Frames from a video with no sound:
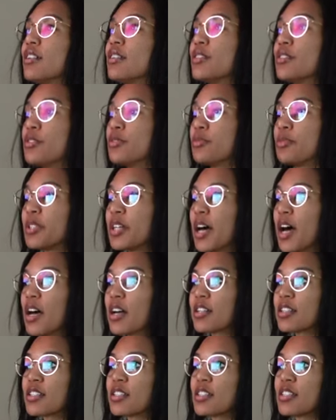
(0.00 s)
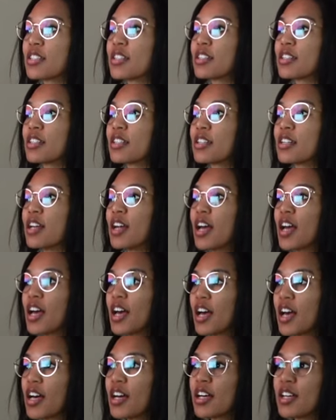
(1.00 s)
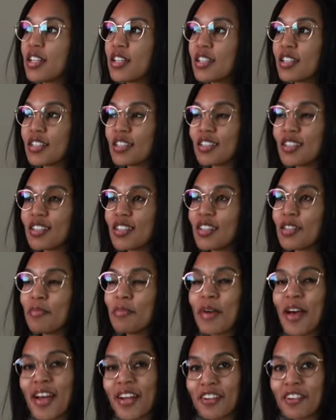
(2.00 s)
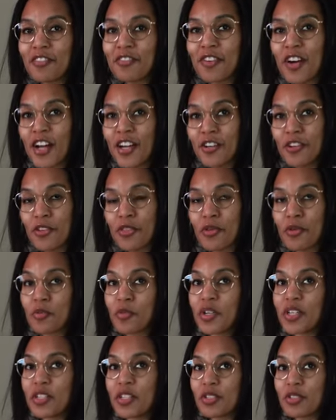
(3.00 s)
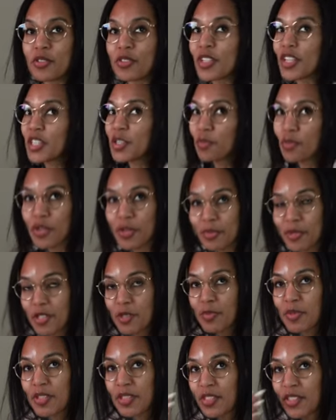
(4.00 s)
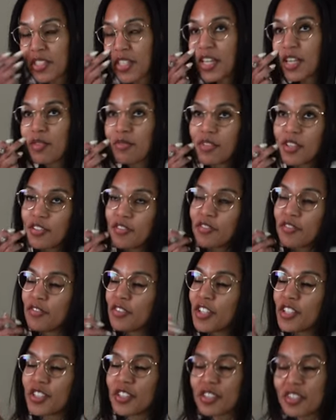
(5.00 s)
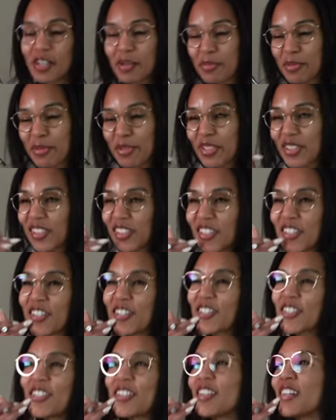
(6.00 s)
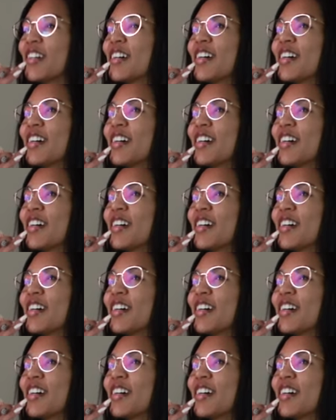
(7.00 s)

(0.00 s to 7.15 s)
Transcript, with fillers: ZoomText, and the magnifier through Windows has pretty much been the same. They fixed a couple glitch,